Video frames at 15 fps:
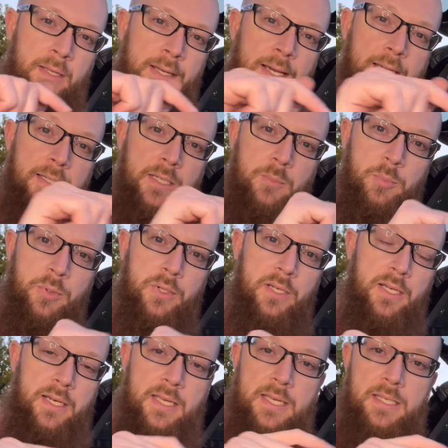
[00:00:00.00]
I did put
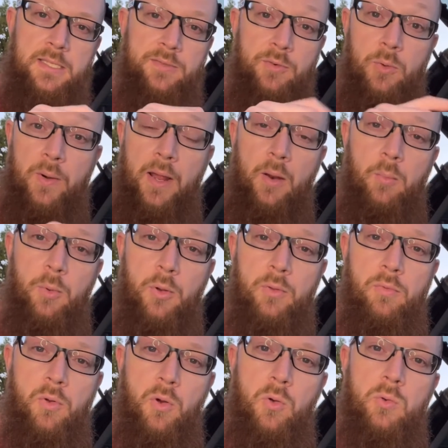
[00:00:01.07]
adhesive around both
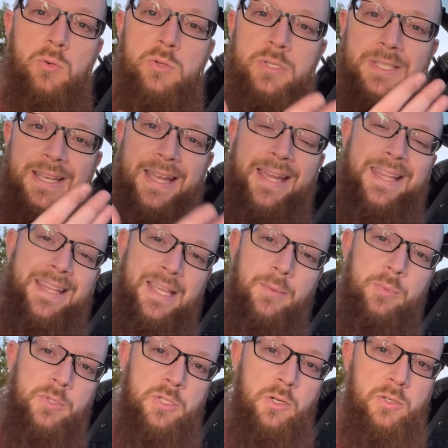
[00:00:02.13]
the holes and
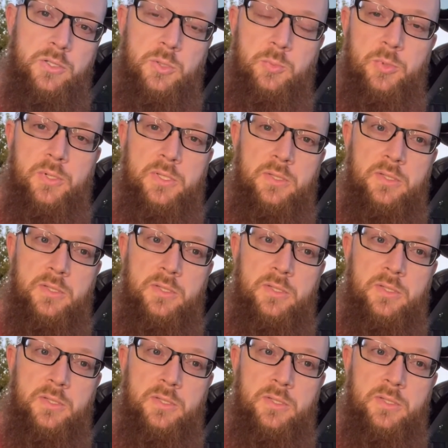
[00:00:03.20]
then also put